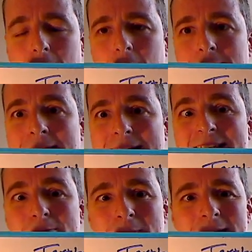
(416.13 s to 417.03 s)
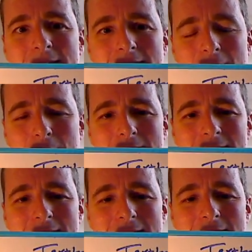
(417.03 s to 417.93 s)
Or next month I will
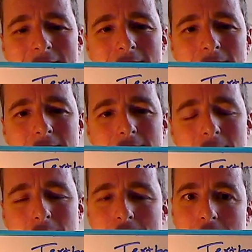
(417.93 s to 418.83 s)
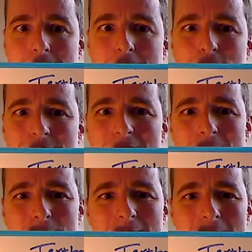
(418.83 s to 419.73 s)
cook dinner. Well, if we're talking
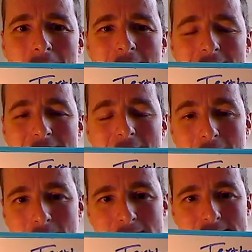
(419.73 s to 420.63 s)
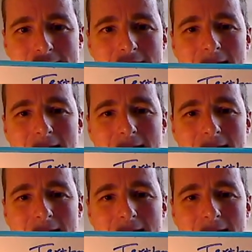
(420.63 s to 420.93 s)
about doing it many times,